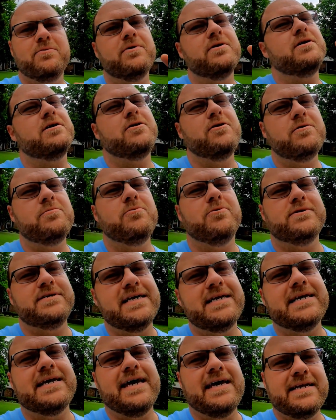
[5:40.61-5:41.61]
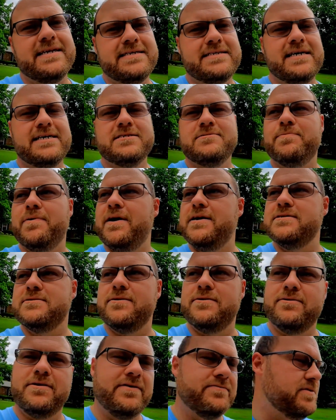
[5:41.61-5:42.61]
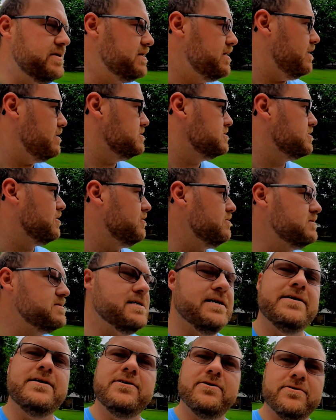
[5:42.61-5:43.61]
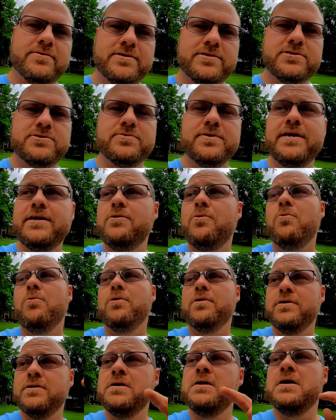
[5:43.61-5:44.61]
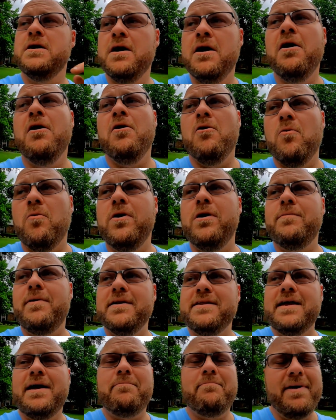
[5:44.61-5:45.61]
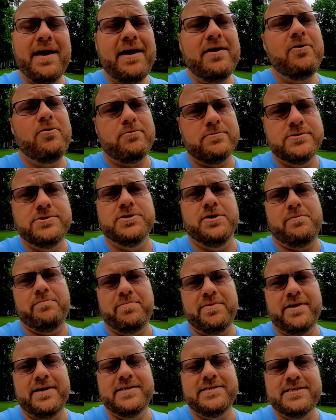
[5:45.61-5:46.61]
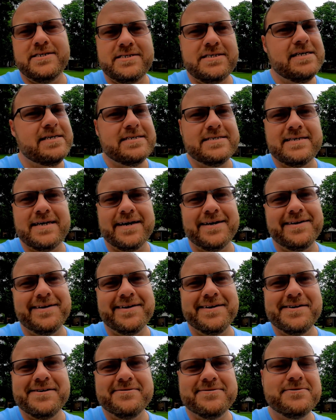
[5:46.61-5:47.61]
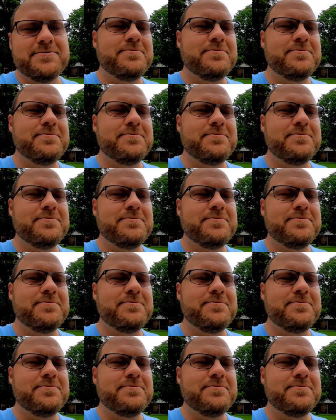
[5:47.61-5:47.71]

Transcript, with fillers: We're gonna go to more dedicated test spots so I don't have to dodge cars out here on the street or worry about that manhole jump that I just did a second ago.